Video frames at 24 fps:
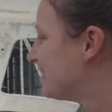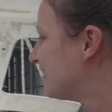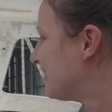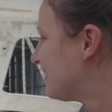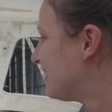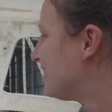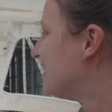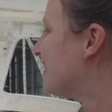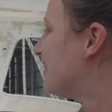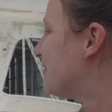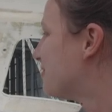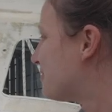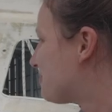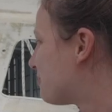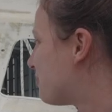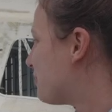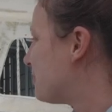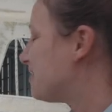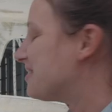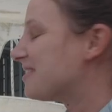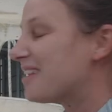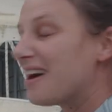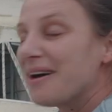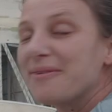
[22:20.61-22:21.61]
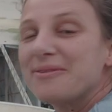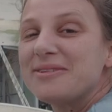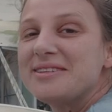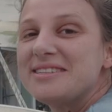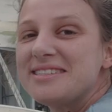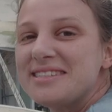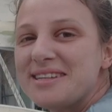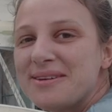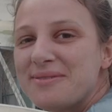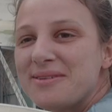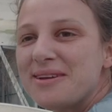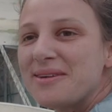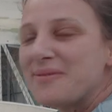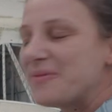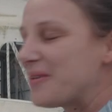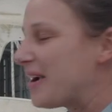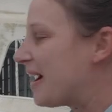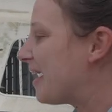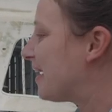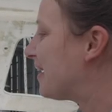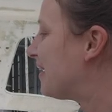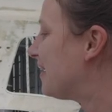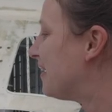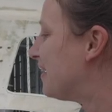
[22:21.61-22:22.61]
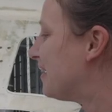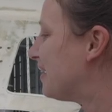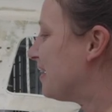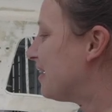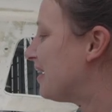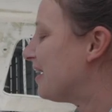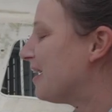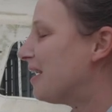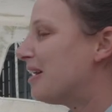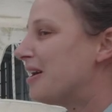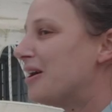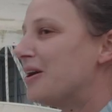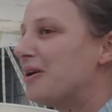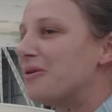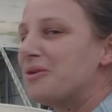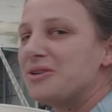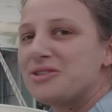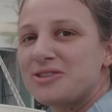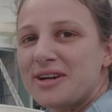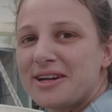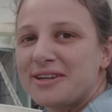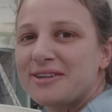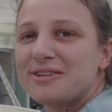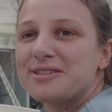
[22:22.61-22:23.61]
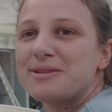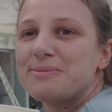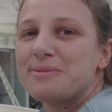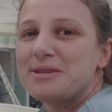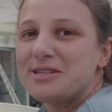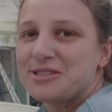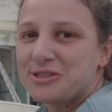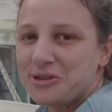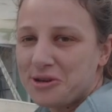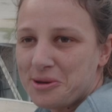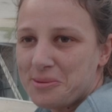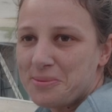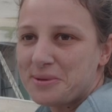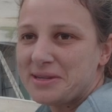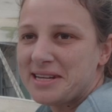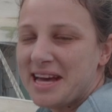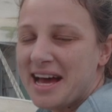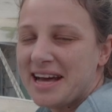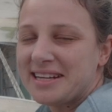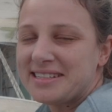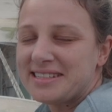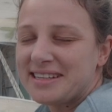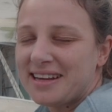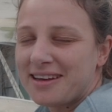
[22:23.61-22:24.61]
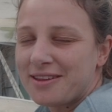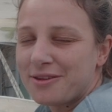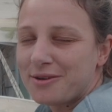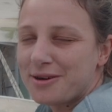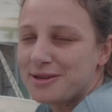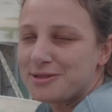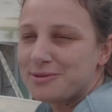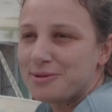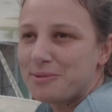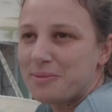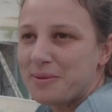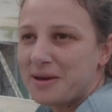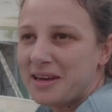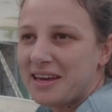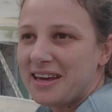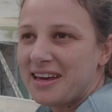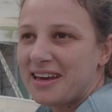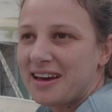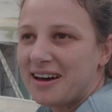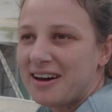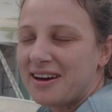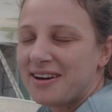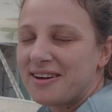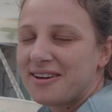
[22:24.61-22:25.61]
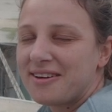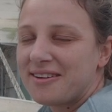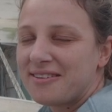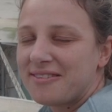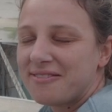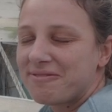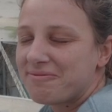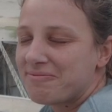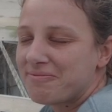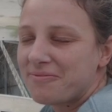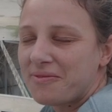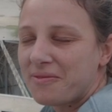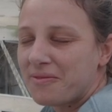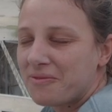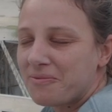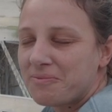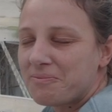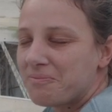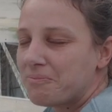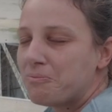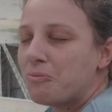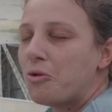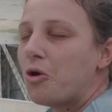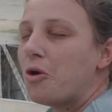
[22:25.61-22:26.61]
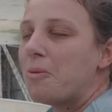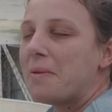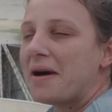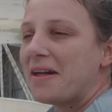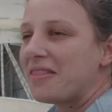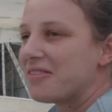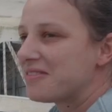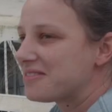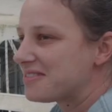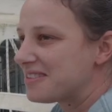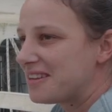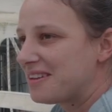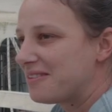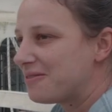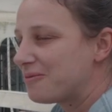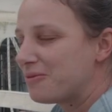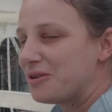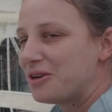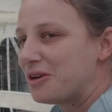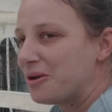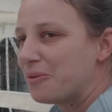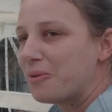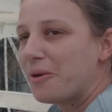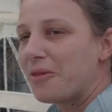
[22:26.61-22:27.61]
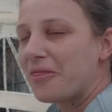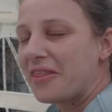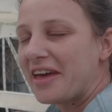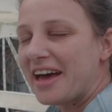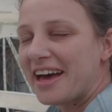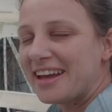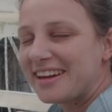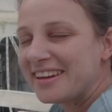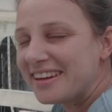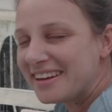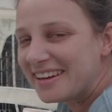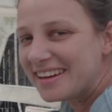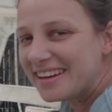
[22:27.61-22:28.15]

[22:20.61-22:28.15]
It was pretty time consuming, but we tried not to be too pedantic, otherwise we'd be here more months and we don't want that.